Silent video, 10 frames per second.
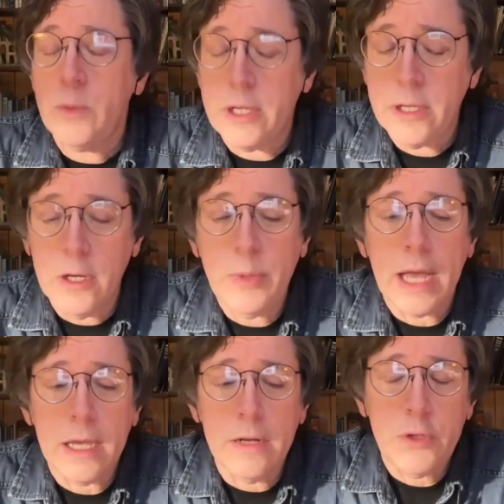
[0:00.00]
We can go
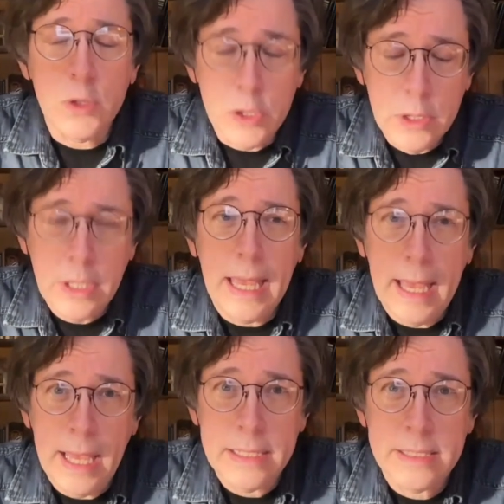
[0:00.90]
back, and if you look
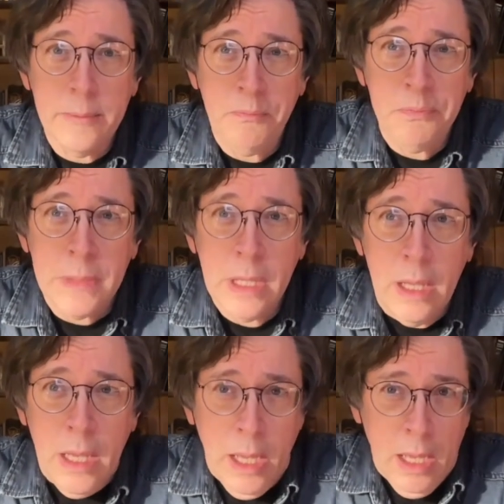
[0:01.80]
at
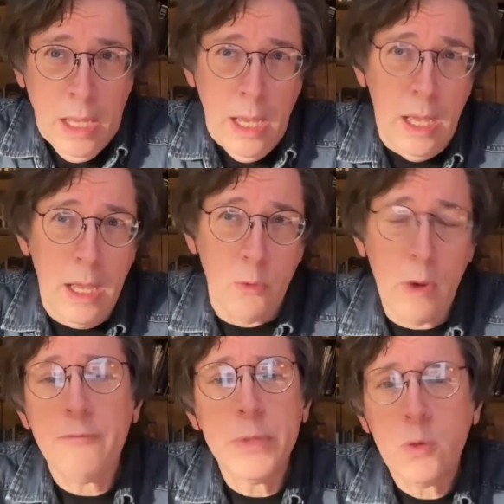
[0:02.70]

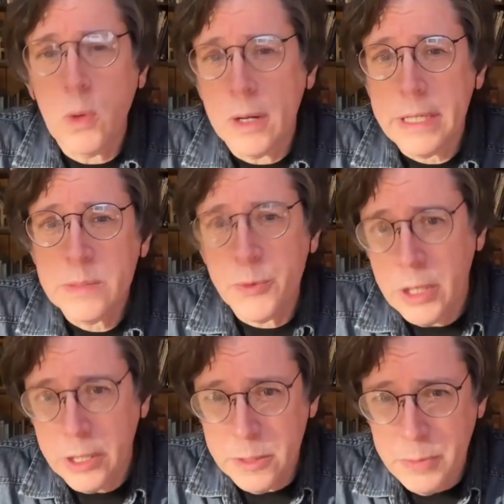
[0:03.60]
Ralph McQuarrie's
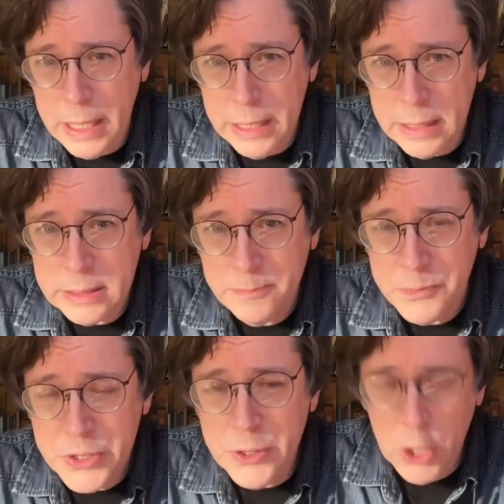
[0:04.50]
production paintings,
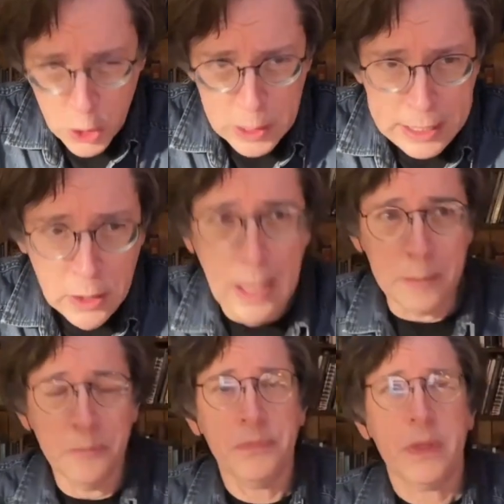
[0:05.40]
so early
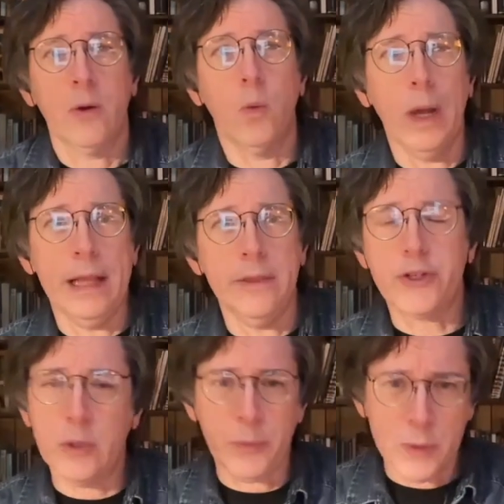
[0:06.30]
on, when the
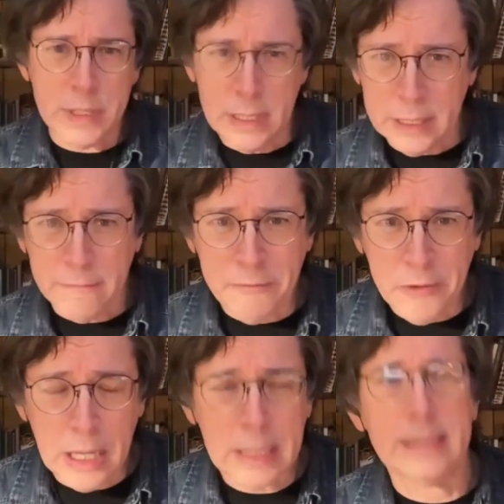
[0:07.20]
script was still in
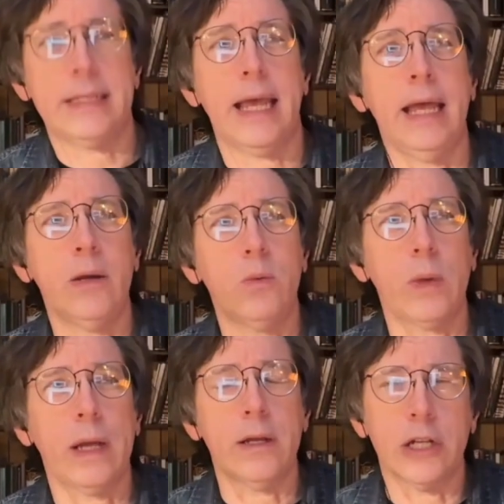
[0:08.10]
flux, and
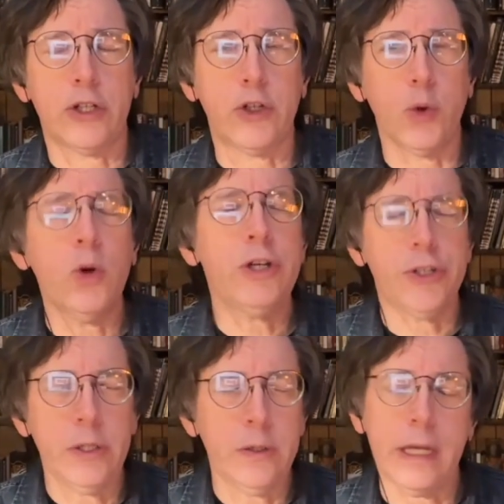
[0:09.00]

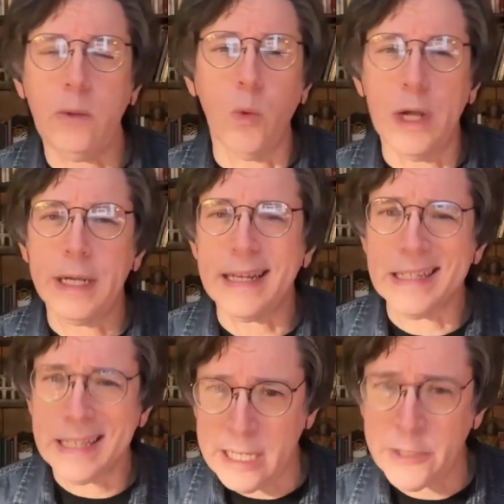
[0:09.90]
George knew that he wanted a
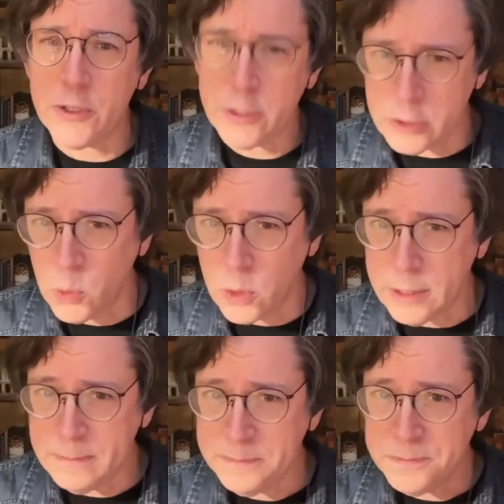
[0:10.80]
laser
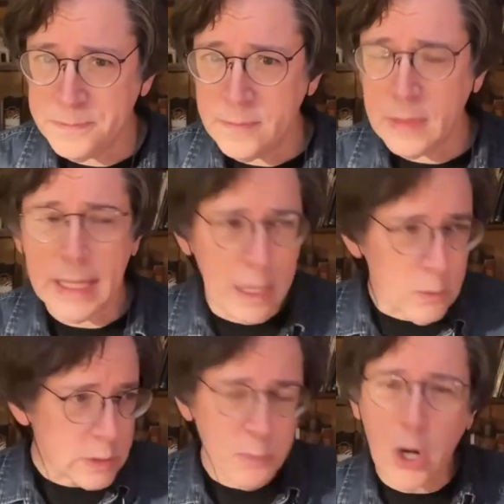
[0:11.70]
sword. That
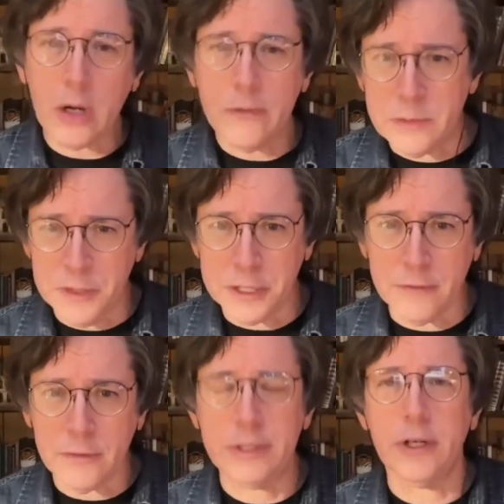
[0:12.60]
was part of his
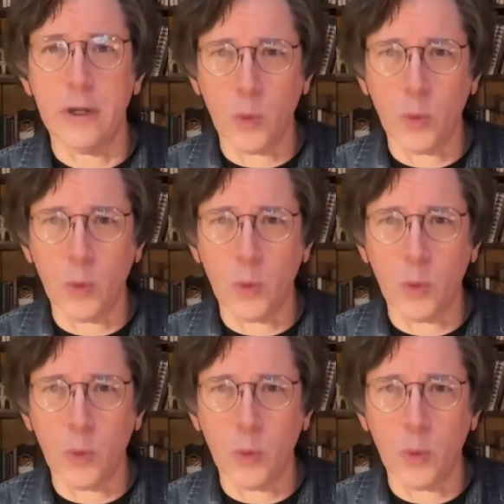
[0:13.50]
vision for Star